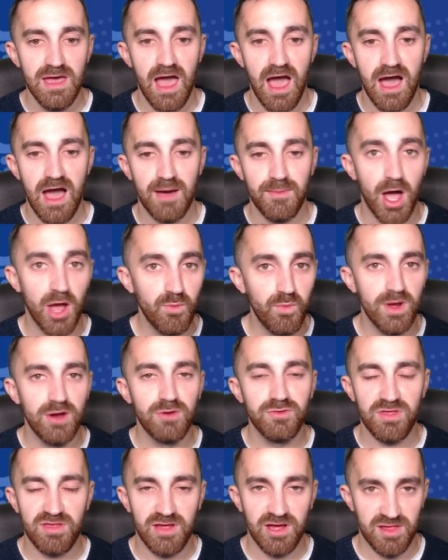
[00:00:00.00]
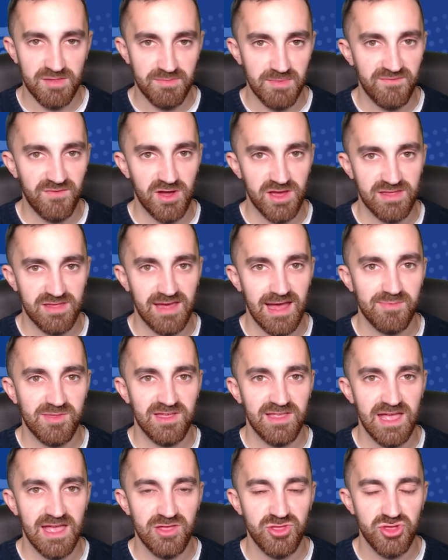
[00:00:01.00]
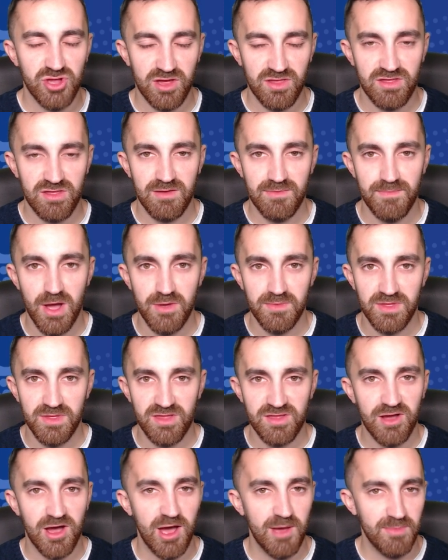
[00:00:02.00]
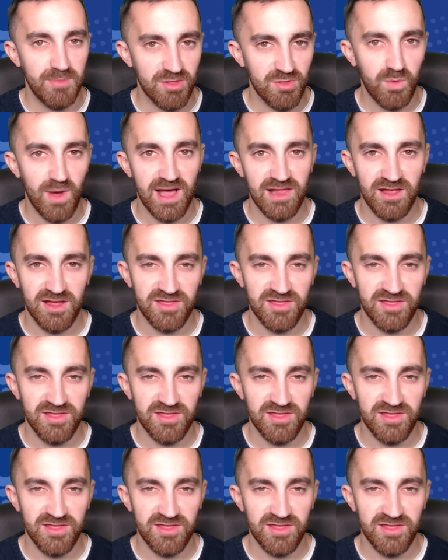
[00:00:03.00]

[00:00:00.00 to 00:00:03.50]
I will discuss my vice captain in just a moment's time as well.